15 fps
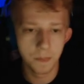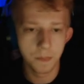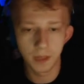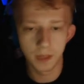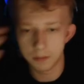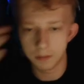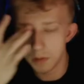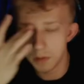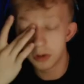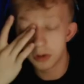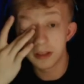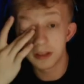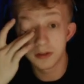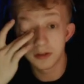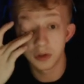like
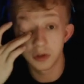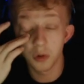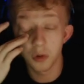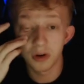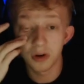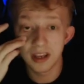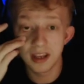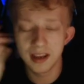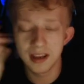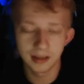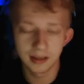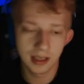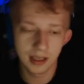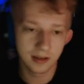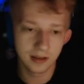milking the story and
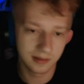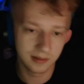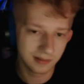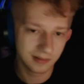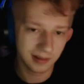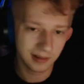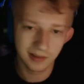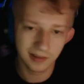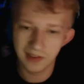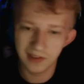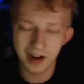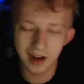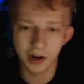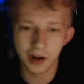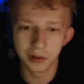like,
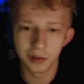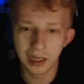I don't know.